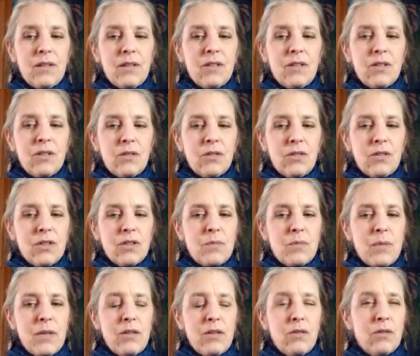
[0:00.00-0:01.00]
so
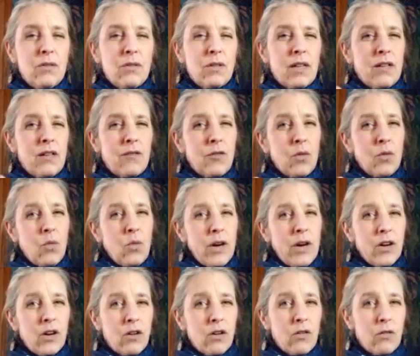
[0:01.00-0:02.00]
just be kind of
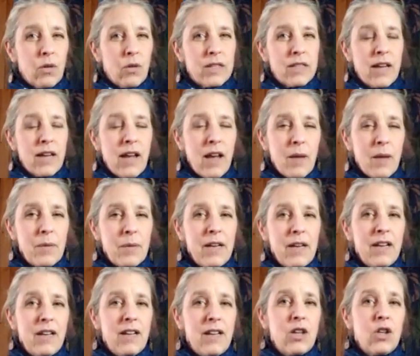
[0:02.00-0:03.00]
aware of what's
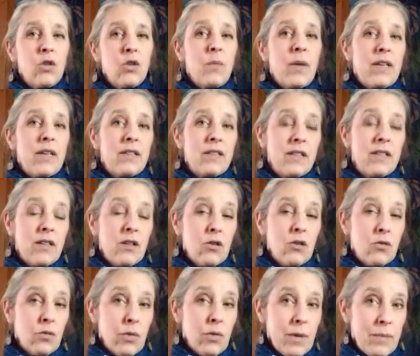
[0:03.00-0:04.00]
happening and you may see
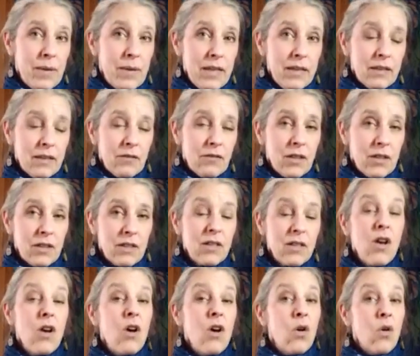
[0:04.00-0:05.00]
repeats of this.
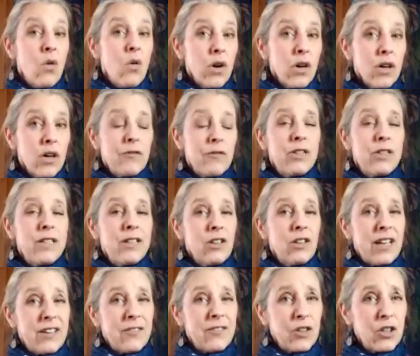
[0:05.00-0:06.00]
Or if you did a
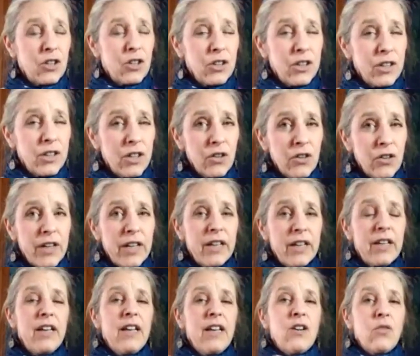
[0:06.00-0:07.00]
lot of
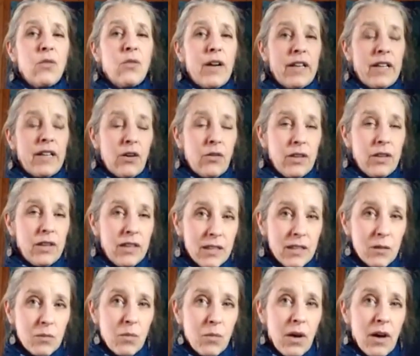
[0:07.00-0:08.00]
clearing right now in
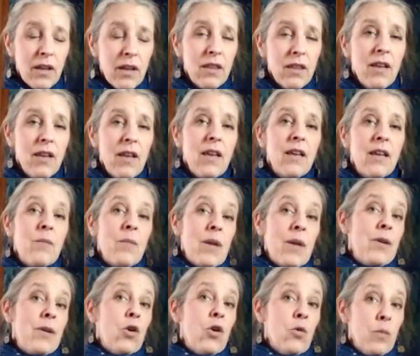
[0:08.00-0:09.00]
this month, it may
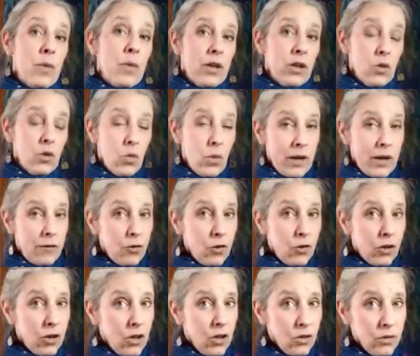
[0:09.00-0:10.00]
be opening the way
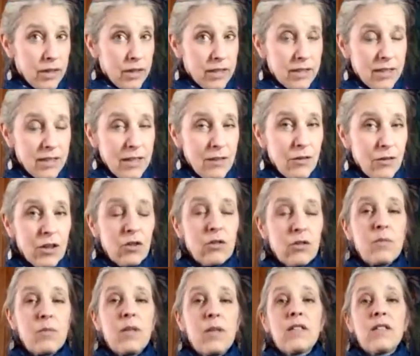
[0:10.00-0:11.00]
for receiving
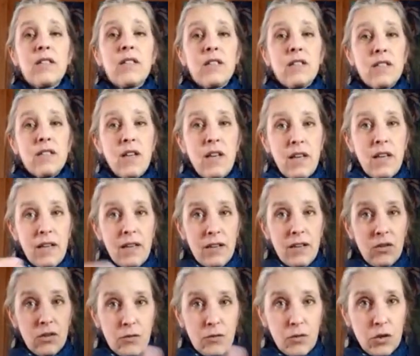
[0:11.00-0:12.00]
those blessings in
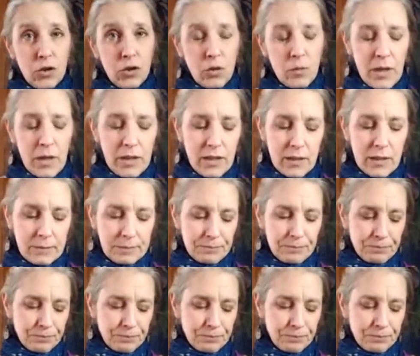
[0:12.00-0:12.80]
those future months.